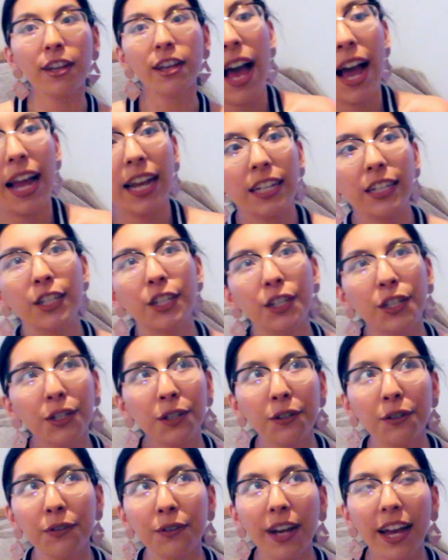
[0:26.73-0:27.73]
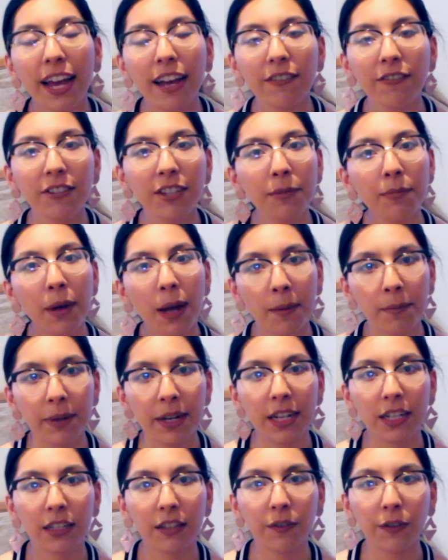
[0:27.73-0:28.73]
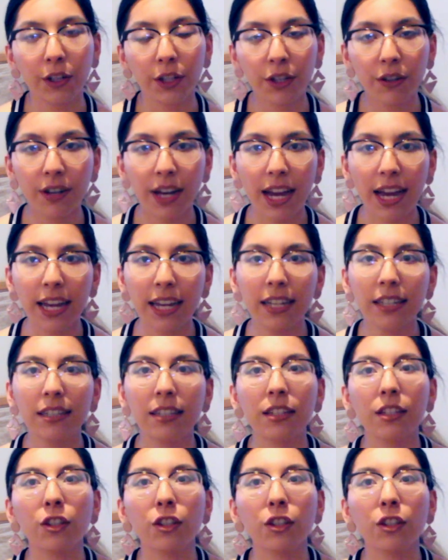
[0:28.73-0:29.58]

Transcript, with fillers: I do have some updates for you guys.